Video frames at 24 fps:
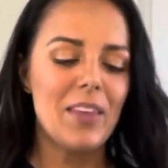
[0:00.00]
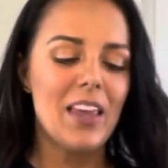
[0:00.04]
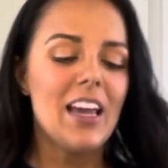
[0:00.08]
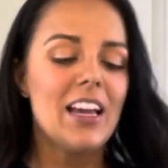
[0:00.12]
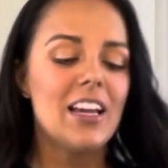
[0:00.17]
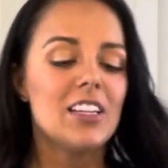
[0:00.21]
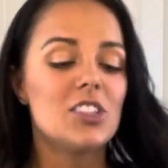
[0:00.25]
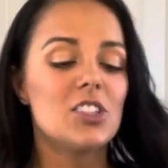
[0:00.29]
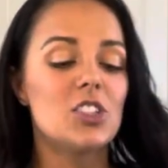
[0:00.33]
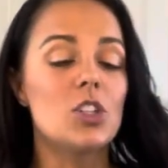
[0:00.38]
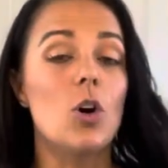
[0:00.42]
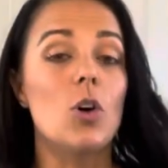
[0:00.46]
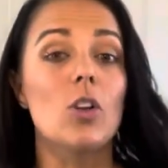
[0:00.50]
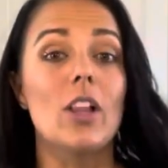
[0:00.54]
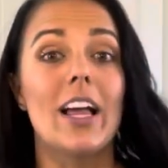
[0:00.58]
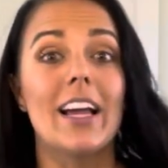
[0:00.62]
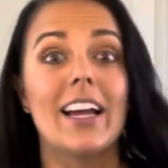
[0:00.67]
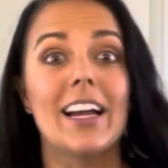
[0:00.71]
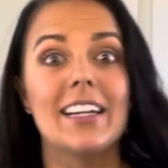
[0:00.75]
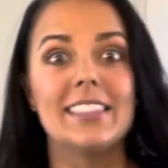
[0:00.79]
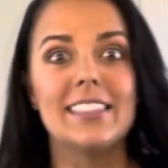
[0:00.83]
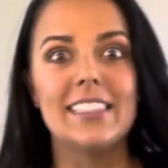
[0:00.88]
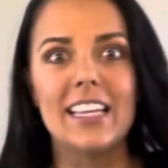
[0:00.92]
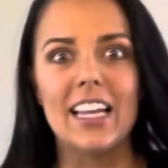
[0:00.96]
So like
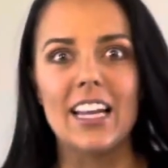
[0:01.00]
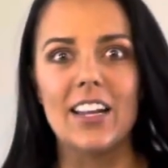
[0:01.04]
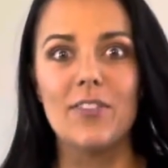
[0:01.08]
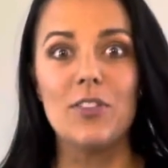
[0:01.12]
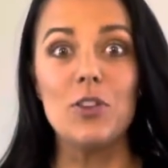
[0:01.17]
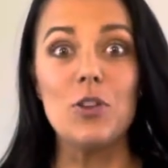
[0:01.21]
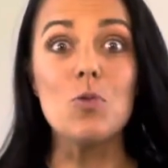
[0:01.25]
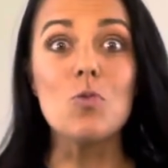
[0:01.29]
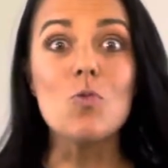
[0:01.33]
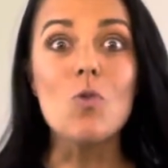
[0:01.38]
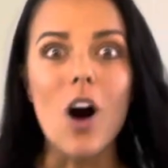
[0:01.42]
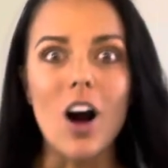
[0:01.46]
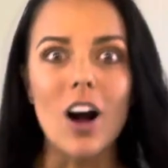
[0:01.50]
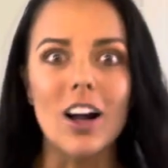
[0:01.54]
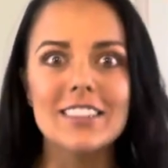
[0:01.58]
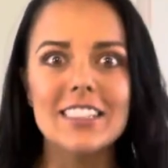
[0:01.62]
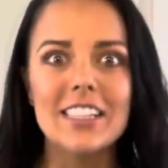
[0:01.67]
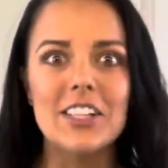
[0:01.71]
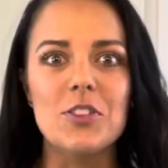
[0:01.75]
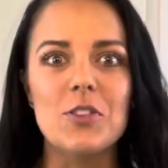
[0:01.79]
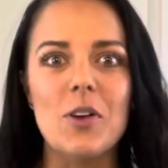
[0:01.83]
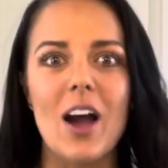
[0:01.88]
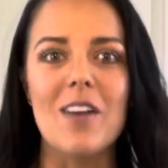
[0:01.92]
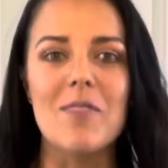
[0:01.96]
I said, if you want
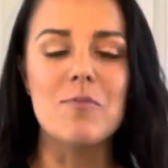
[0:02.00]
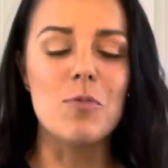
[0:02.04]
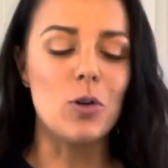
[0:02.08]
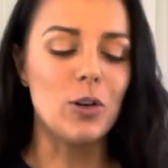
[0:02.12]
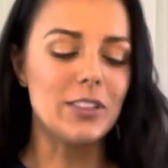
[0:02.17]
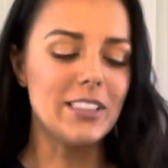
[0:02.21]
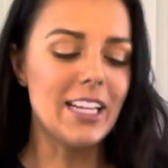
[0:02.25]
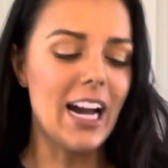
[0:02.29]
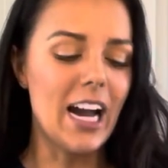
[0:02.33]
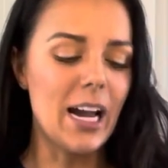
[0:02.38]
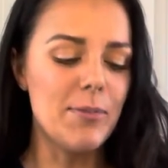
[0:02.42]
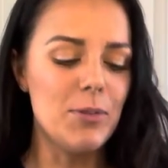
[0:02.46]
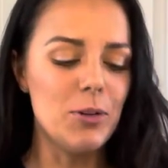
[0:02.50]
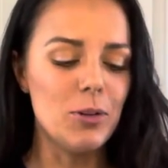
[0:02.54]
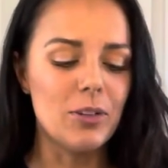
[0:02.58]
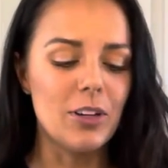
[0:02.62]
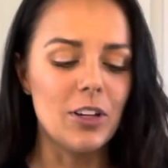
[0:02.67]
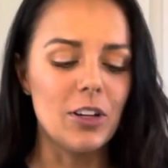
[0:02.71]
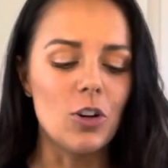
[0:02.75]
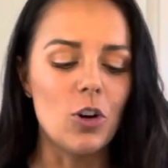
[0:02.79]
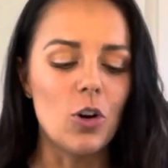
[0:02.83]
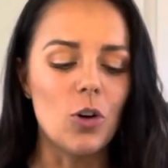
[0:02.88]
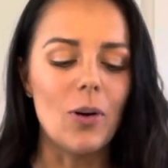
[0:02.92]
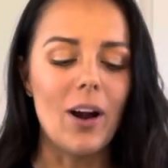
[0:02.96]
and you have more time, you
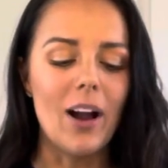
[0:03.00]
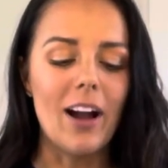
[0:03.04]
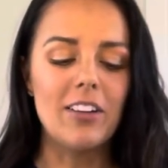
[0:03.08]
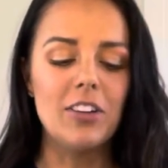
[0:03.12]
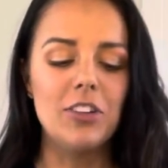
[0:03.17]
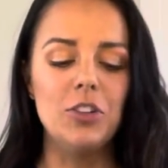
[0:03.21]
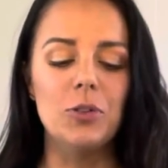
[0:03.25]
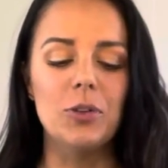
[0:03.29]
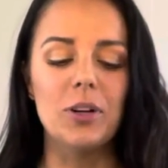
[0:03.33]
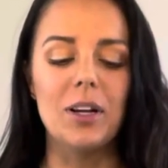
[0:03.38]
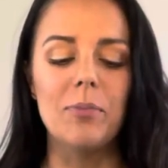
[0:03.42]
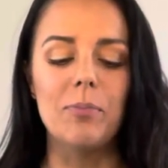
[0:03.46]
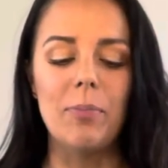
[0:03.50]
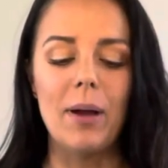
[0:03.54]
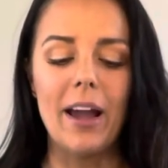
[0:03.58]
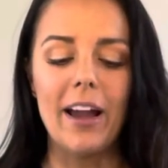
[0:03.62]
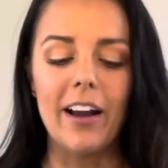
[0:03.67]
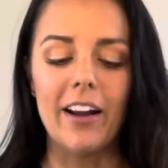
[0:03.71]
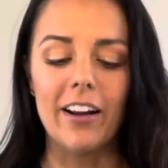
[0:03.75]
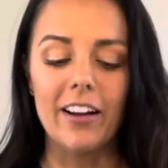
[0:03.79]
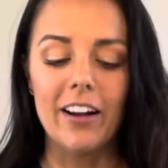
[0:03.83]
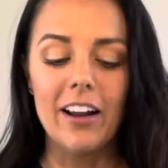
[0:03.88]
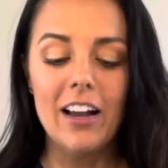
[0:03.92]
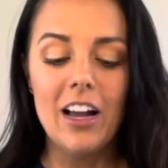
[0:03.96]
can go around and you can
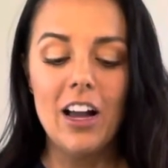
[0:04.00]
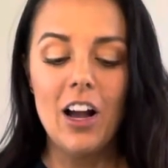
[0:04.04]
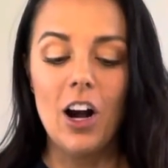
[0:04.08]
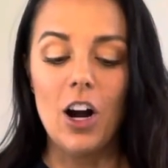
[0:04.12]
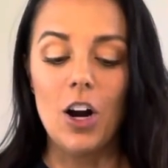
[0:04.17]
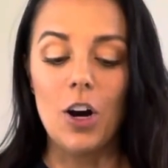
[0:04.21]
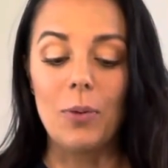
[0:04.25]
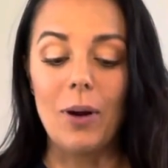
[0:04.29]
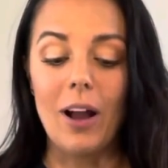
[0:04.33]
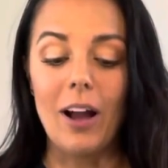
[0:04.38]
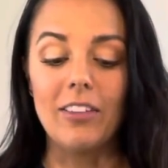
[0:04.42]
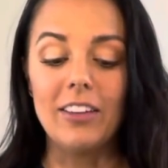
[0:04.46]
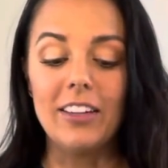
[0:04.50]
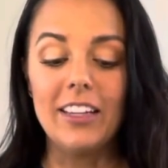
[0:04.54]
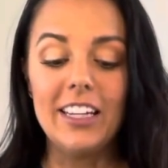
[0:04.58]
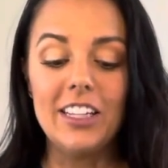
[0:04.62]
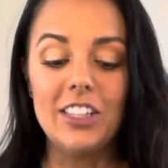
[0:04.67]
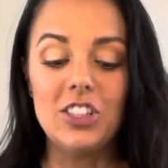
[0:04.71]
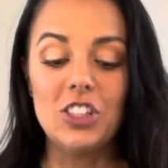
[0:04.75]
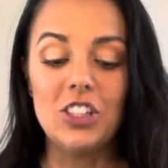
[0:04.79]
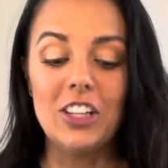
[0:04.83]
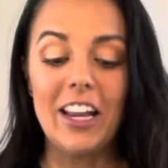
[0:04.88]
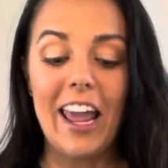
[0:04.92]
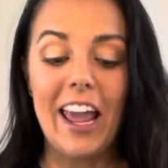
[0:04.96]
pare around
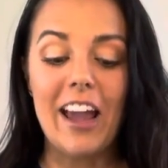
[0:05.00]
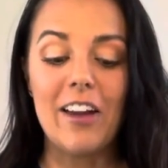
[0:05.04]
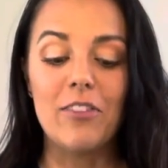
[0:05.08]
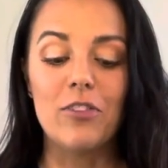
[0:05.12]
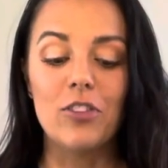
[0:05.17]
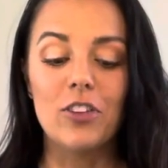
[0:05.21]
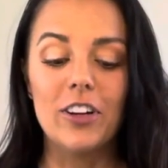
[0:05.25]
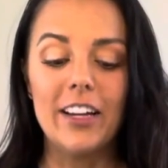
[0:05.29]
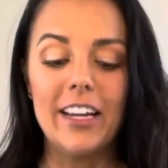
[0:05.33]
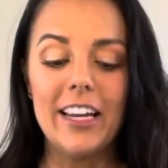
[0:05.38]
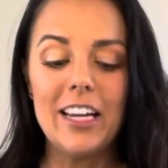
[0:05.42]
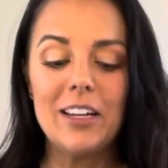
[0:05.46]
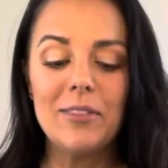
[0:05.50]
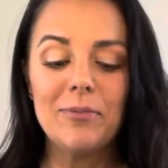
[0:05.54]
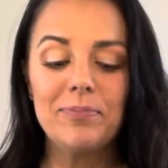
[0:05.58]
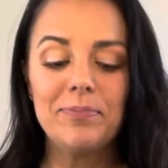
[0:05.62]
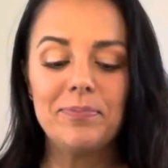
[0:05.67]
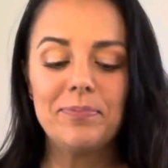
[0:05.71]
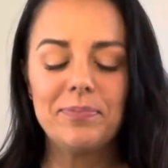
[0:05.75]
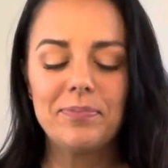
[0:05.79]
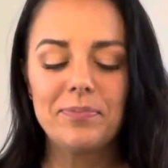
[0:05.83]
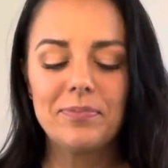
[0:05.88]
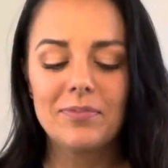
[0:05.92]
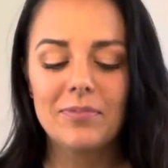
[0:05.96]
each and every
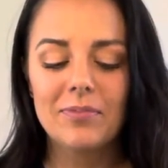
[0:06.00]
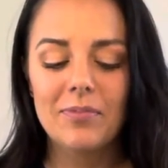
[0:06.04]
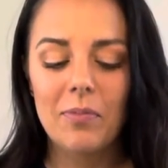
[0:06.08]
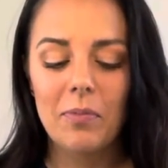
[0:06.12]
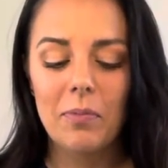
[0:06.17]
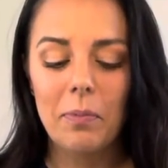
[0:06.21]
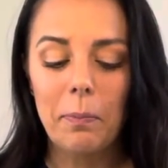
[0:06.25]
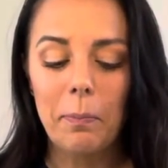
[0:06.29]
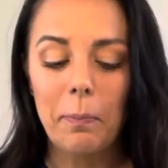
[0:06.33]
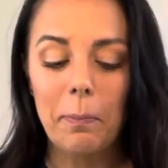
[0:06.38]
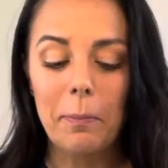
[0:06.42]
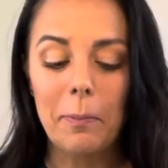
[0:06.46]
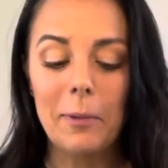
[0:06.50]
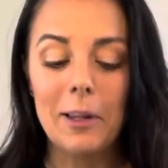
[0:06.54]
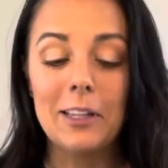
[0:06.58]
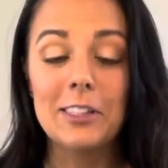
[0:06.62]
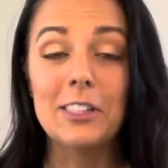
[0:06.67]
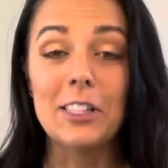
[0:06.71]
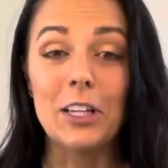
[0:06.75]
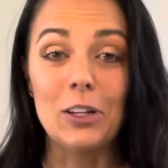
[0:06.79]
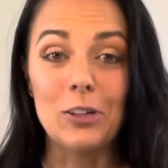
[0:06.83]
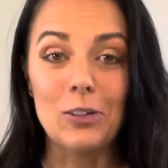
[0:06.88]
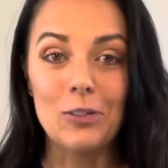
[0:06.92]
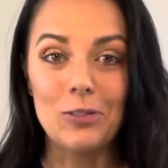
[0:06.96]

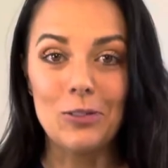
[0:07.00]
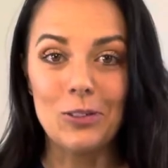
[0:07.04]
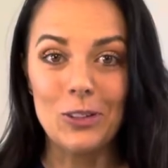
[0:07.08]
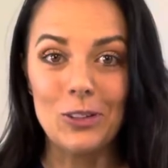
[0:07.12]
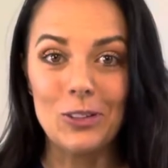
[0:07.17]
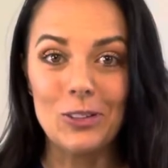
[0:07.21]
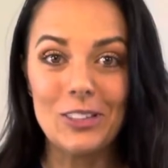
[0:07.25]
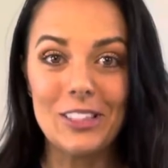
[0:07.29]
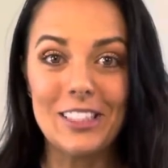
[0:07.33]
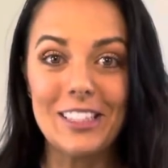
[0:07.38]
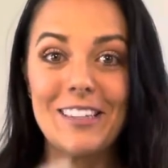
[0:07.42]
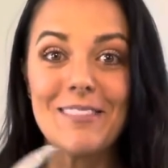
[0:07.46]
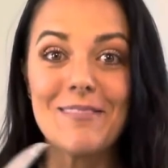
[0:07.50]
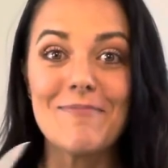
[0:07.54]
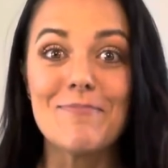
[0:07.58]
single fruit.